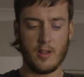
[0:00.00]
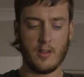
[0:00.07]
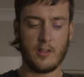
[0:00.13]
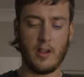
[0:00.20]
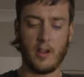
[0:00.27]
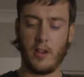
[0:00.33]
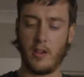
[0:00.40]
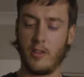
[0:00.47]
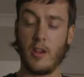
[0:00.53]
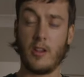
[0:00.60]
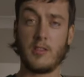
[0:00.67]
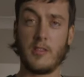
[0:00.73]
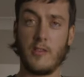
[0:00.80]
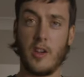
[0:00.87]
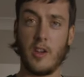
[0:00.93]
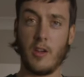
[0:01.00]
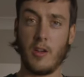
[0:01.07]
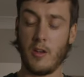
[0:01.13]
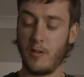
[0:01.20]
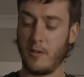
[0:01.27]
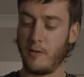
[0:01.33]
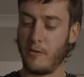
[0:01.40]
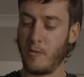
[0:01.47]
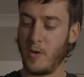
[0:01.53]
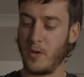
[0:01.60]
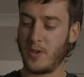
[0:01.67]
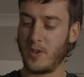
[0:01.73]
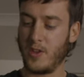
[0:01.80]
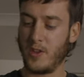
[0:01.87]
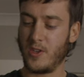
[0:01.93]
So those of you who have
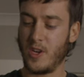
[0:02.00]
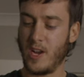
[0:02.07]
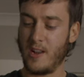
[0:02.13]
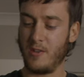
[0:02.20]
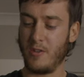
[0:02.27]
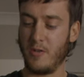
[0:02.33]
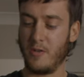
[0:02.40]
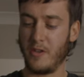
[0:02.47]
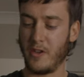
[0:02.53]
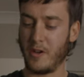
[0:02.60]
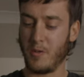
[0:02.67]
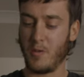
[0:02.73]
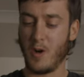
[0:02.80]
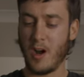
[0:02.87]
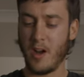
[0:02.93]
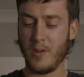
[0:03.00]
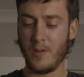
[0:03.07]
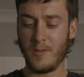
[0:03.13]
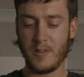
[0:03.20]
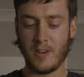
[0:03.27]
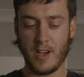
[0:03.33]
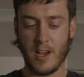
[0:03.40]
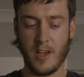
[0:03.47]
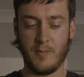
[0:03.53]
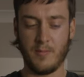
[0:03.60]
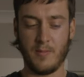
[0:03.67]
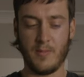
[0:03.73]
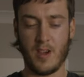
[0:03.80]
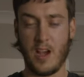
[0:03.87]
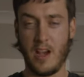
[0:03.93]
watched the channel for a while,
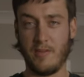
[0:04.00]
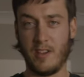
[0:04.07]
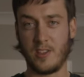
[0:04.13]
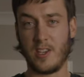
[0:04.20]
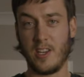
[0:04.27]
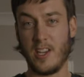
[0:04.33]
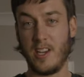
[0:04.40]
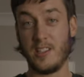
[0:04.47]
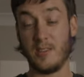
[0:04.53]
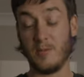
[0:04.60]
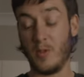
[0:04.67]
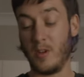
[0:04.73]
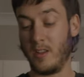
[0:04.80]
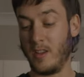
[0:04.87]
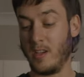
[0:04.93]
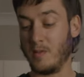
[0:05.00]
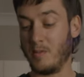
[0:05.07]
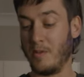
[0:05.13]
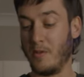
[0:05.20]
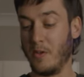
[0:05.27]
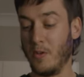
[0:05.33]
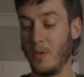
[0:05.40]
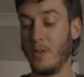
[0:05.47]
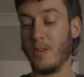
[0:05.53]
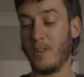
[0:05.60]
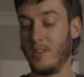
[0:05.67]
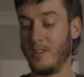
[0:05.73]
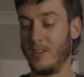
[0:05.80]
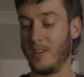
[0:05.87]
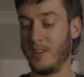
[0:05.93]
um, I have actually eaten one of these before
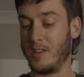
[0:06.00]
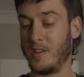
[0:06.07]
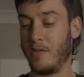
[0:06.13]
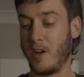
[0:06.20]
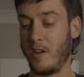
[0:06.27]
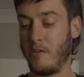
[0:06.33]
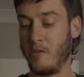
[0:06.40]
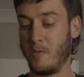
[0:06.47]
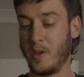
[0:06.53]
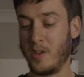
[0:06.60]
on a survival